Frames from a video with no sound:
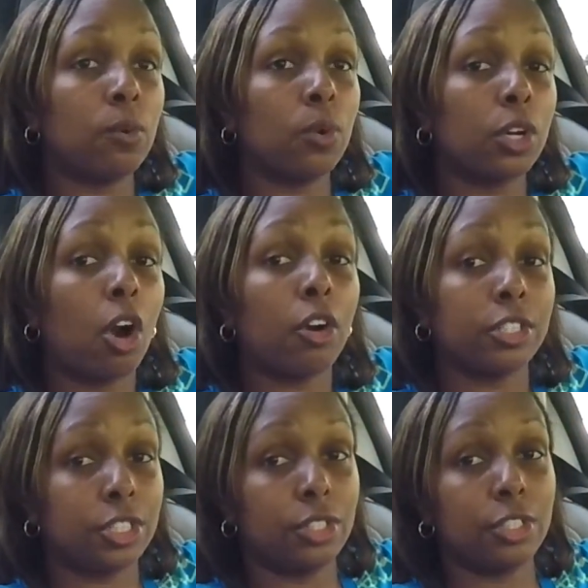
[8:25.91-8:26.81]
for car
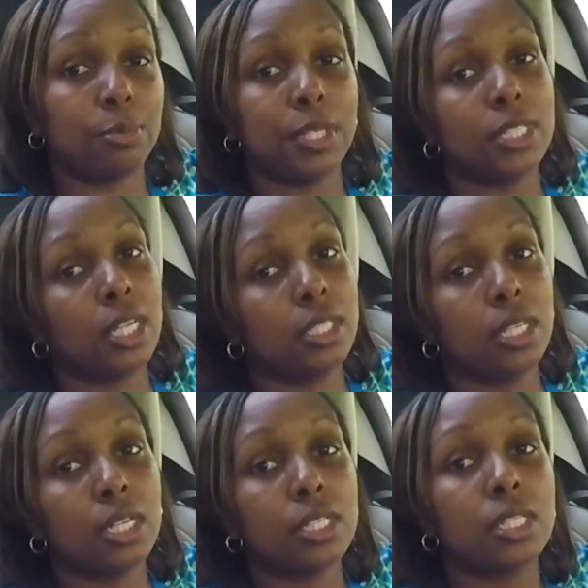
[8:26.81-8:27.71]
insurance, because that
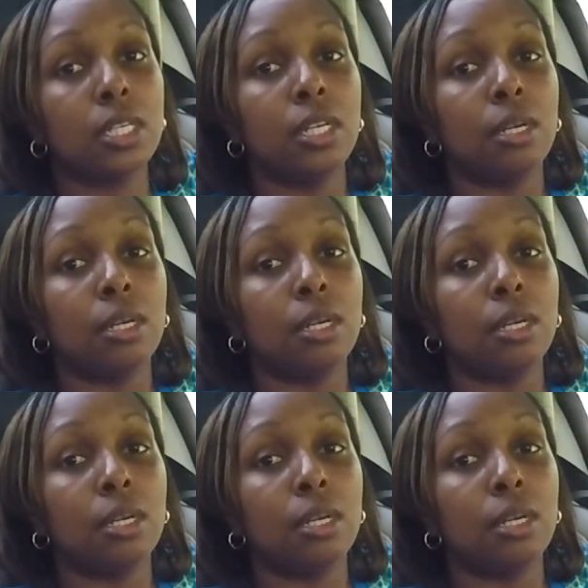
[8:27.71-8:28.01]
does